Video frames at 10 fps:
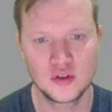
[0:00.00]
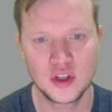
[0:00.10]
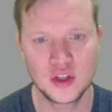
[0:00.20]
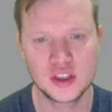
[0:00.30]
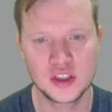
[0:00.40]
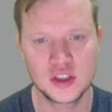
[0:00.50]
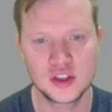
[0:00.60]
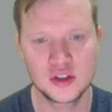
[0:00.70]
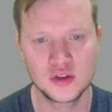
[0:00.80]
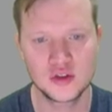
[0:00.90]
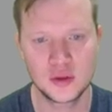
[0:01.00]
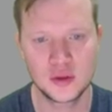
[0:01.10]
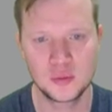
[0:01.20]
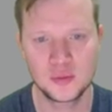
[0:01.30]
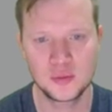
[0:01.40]
this needs to
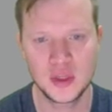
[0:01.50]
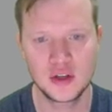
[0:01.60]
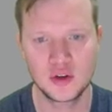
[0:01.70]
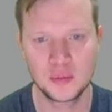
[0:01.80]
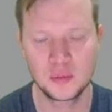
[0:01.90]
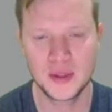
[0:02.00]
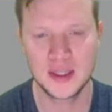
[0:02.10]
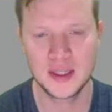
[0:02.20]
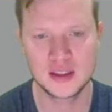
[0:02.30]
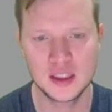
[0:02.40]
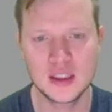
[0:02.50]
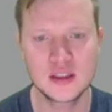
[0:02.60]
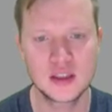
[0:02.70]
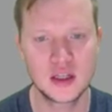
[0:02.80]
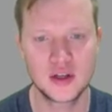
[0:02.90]
be repeated,
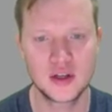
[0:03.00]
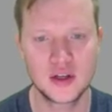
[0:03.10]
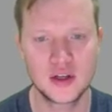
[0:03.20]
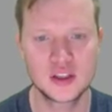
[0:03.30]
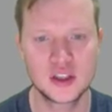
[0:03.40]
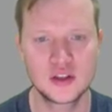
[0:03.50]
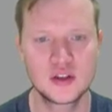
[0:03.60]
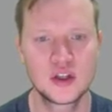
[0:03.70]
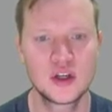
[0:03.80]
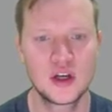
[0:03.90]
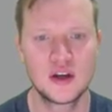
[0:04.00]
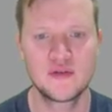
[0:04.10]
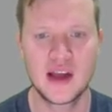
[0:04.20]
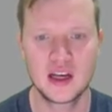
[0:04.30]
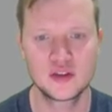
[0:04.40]
okay? So a
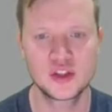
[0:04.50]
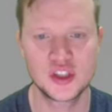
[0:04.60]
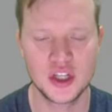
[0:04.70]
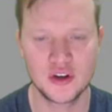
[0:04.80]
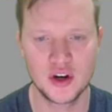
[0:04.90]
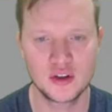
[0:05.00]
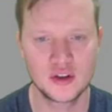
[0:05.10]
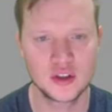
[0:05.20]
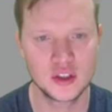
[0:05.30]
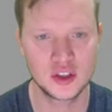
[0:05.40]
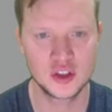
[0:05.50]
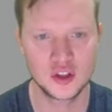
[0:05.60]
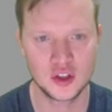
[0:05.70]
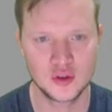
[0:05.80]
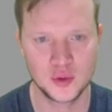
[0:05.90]
value zero is
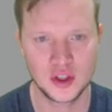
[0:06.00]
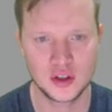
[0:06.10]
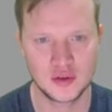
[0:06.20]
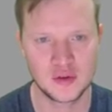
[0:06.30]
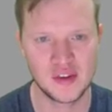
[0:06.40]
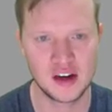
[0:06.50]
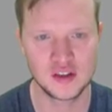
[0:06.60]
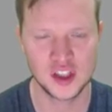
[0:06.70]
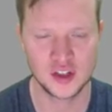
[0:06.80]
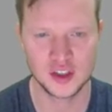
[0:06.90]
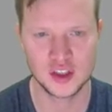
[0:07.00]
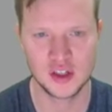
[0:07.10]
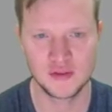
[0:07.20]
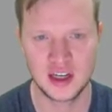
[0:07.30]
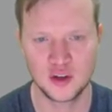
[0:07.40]
not, we don't have a value zero, it's
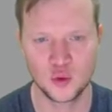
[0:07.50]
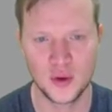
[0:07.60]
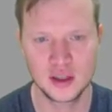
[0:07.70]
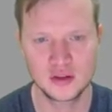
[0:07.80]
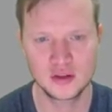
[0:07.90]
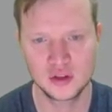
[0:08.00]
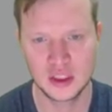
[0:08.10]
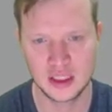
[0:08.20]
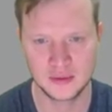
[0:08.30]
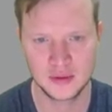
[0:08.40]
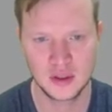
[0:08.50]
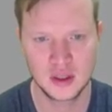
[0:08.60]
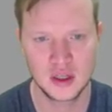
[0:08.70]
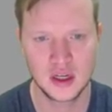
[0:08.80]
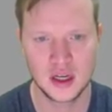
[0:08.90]
a value one to 10.
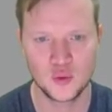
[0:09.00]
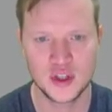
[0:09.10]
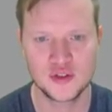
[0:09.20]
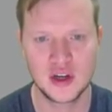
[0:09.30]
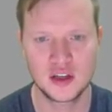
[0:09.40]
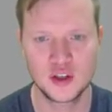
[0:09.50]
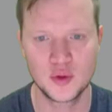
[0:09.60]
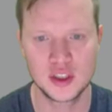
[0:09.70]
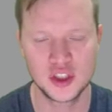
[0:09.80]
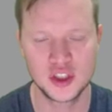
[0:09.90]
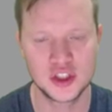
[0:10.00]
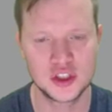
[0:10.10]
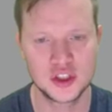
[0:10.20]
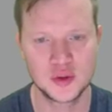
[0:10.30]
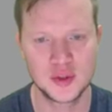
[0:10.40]
And which value do you want to
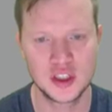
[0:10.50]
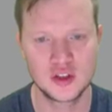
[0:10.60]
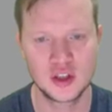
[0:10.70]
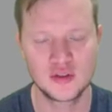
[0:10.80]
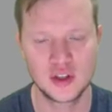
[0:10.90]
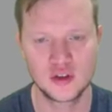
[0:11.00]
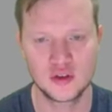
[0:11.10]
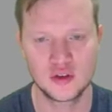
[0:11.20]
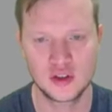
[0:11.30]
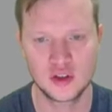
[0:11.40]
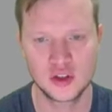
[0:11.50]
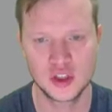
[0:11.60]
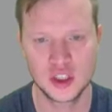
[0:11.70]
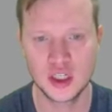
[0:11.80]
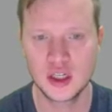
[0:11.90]
change? So we need to give a correct
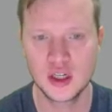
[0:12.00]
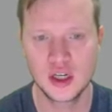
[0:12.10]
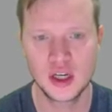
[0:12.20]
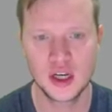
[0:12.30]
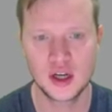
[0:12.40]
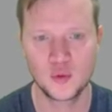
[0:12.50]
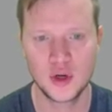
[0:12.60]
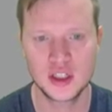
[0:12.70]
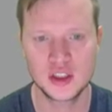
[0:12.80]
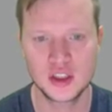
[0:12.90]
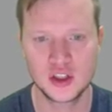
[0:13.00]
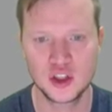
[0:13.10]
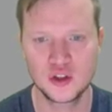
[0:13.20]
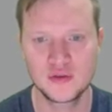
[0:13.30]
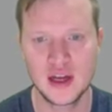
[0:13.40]
answer here. And what is the
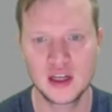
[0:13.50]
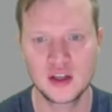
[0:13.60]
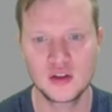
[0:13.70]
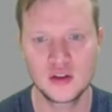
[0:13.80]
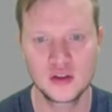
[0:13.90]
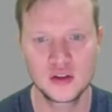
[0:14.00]
new value?